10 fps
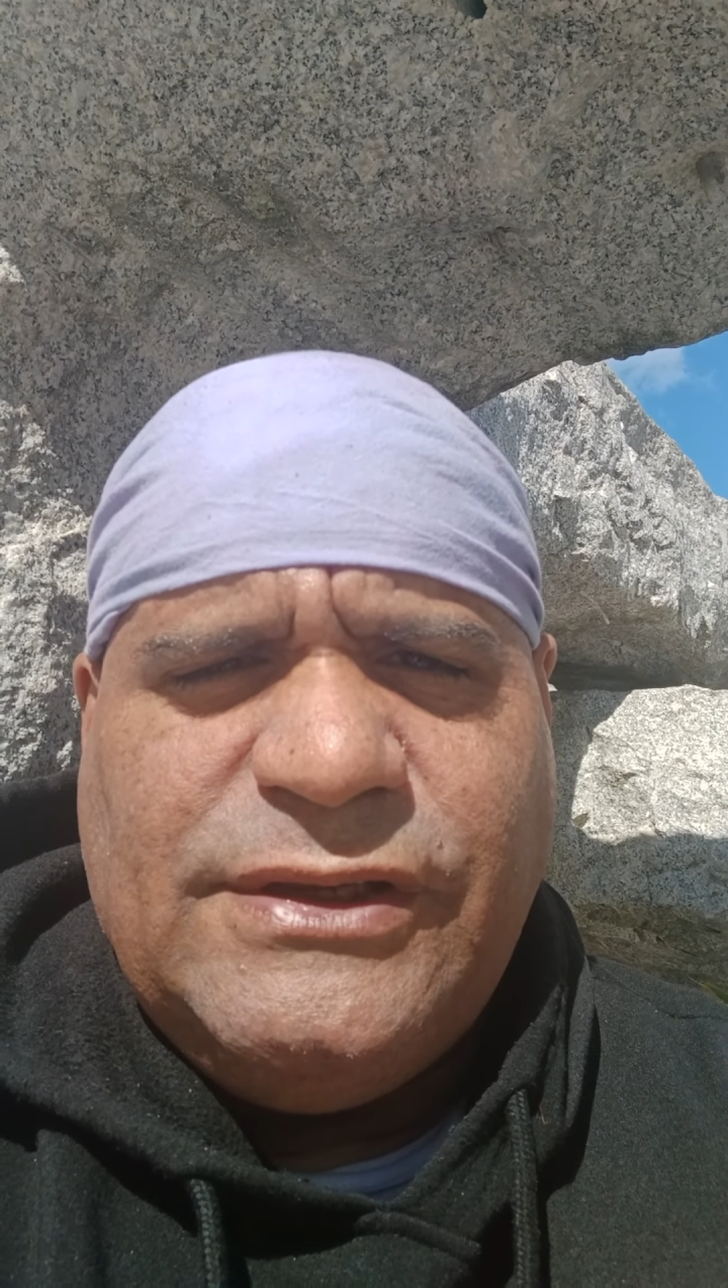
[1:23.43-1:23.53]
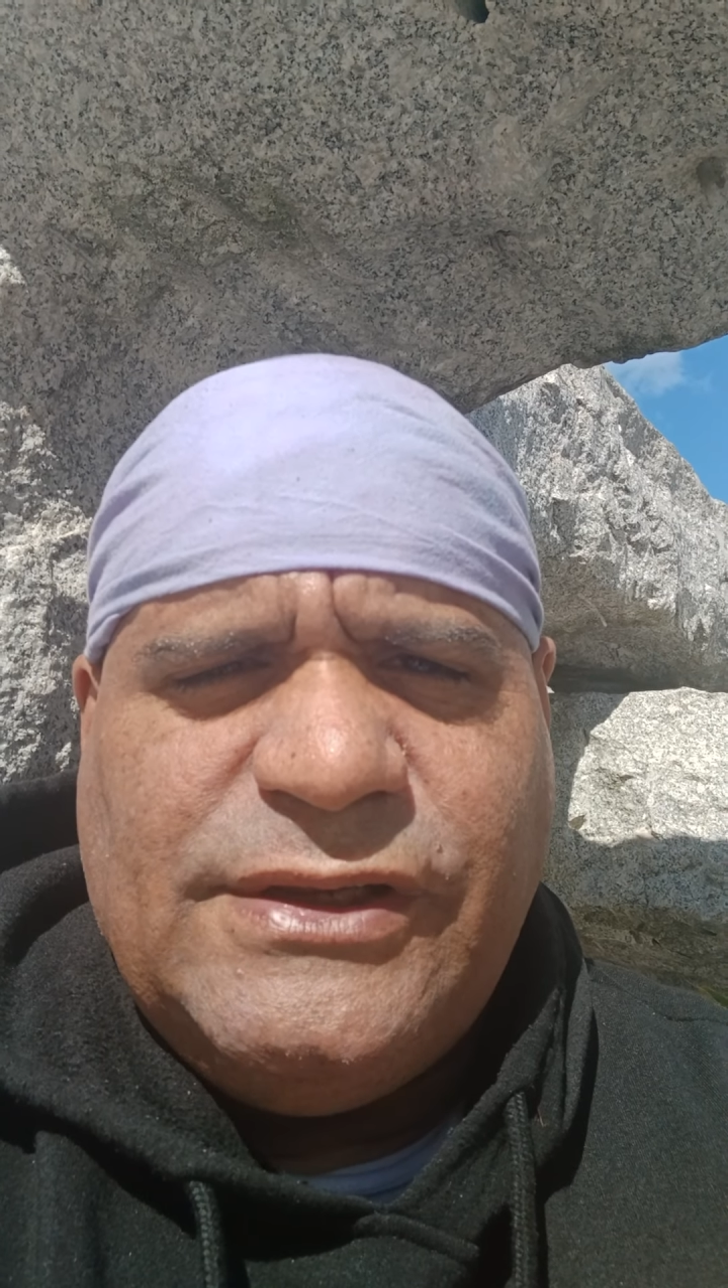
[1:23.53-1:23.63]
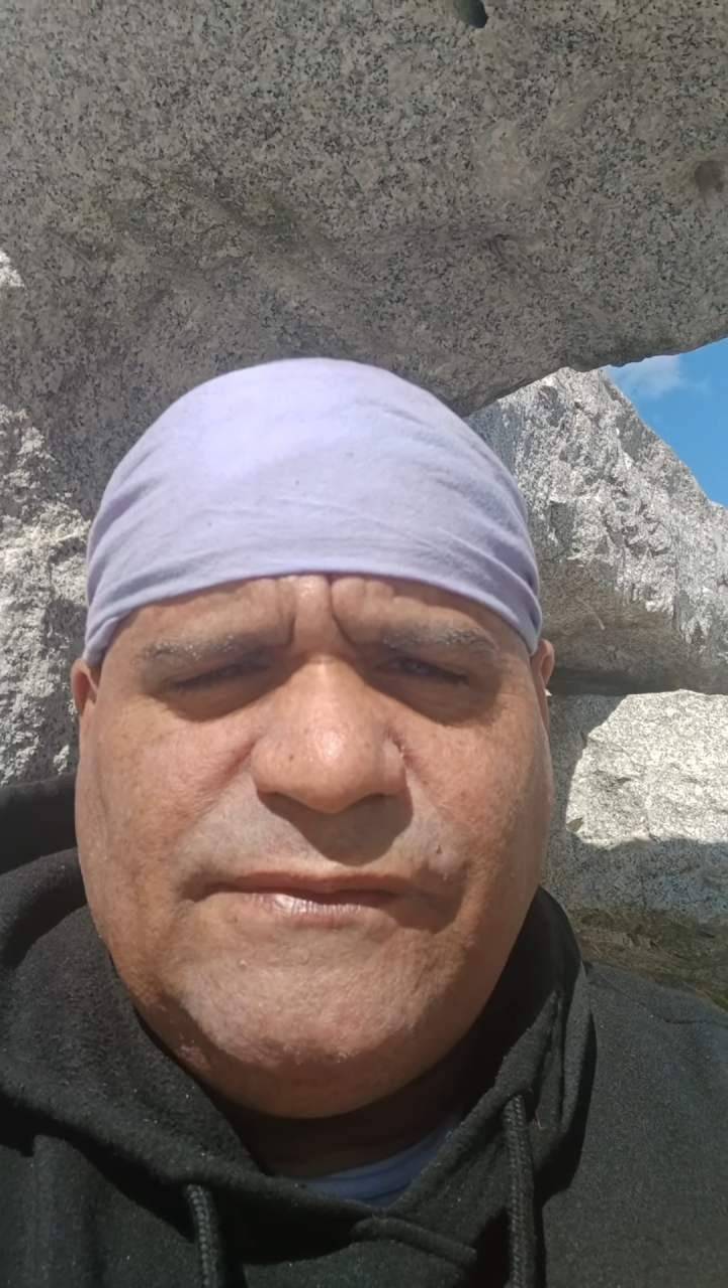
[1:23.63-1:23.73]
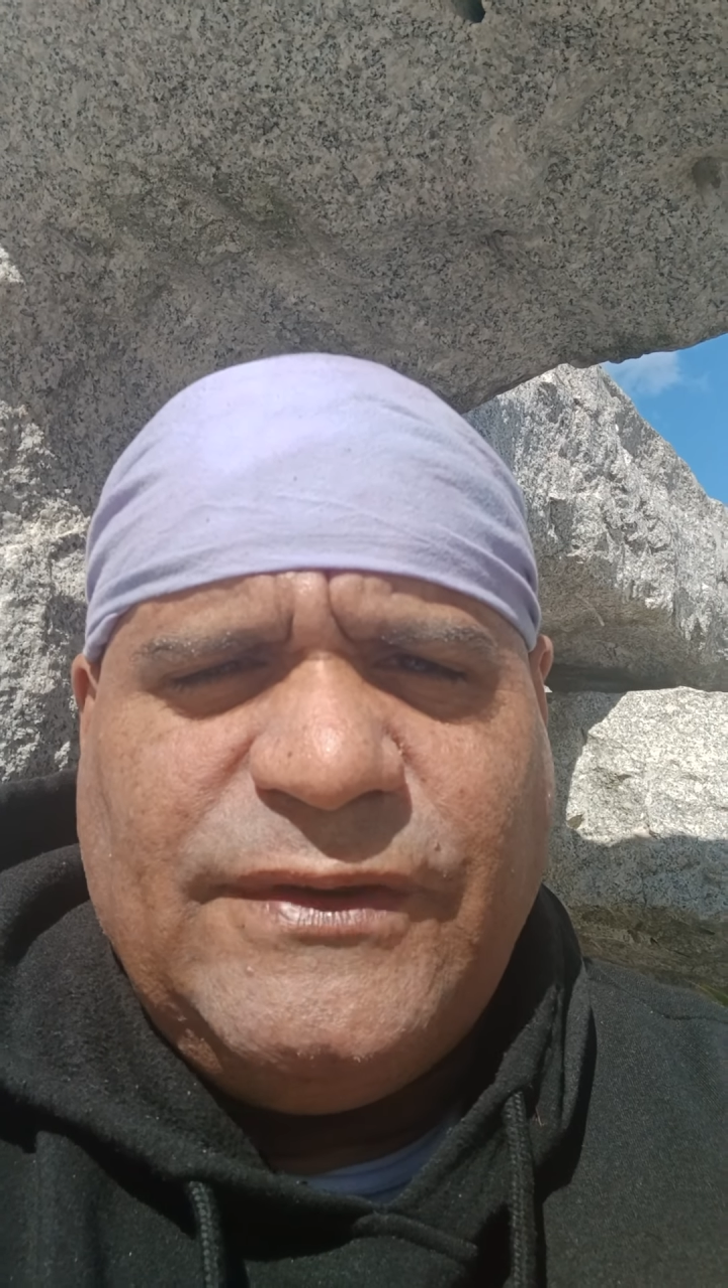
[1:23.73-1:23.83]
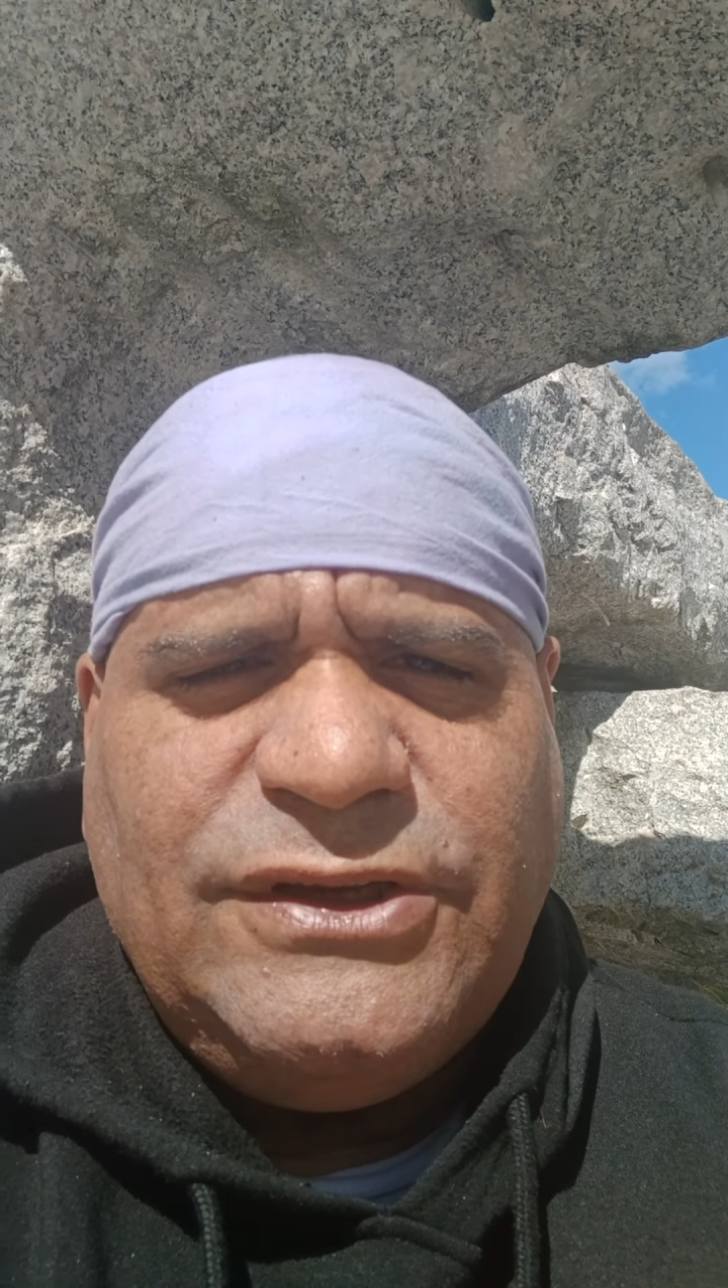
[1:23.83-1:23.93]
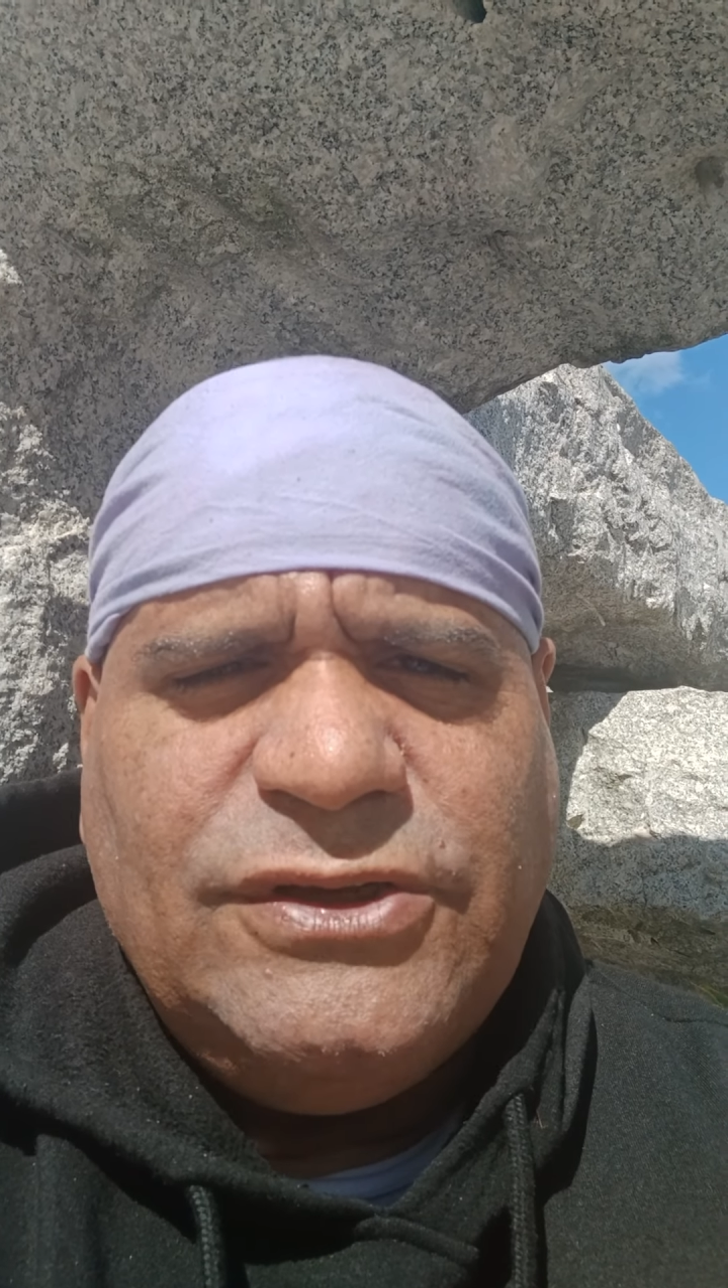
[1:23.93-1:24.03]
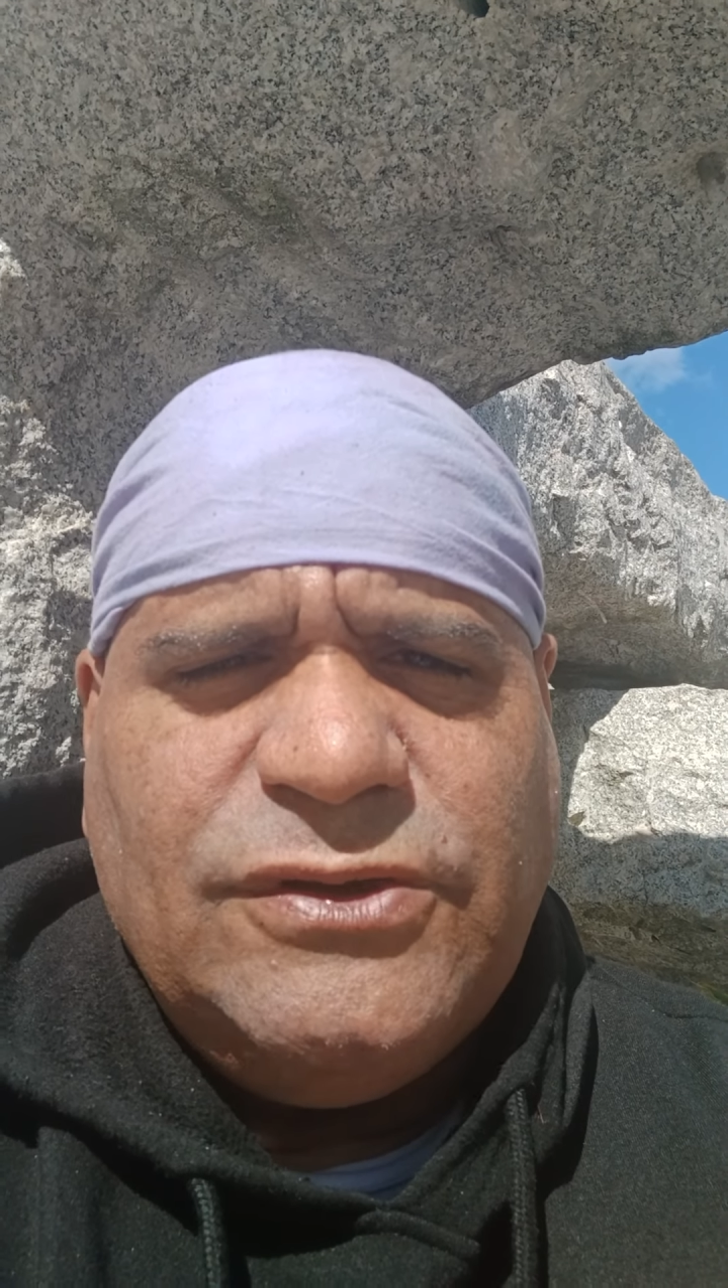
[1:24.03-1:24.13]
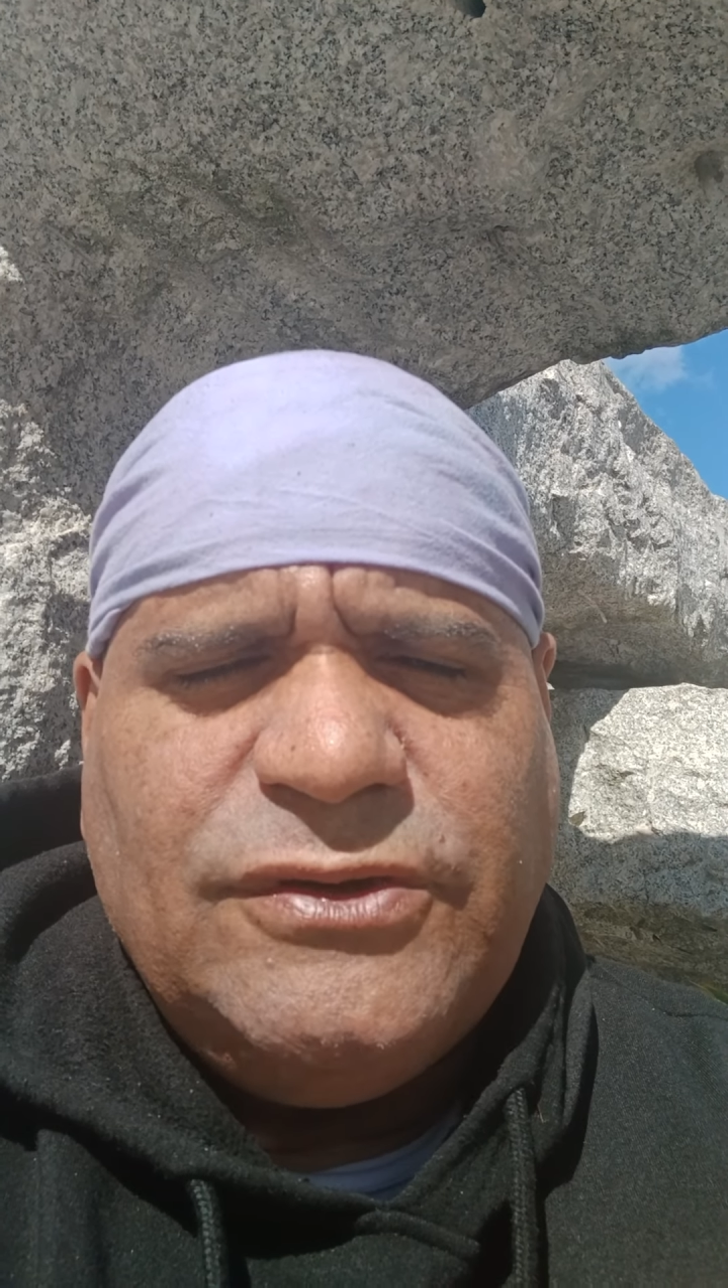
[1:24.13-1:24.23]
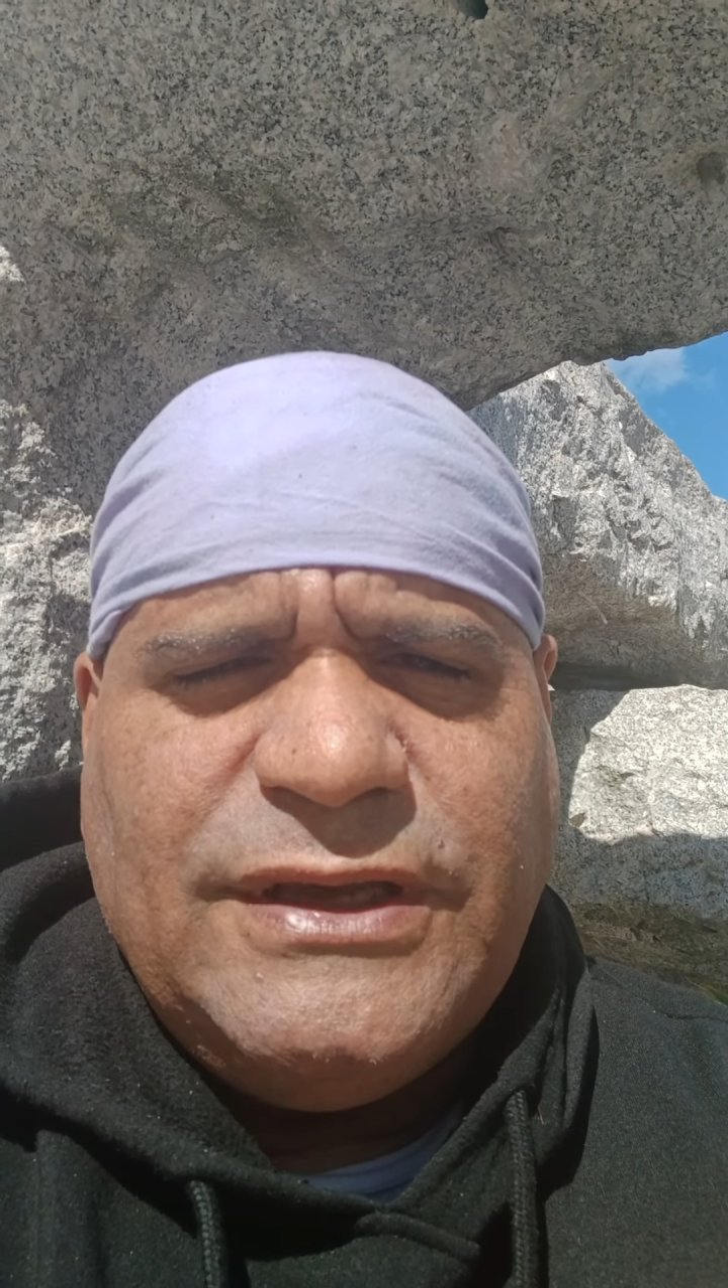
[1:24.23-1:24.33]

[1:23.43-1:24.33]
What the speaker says: this video,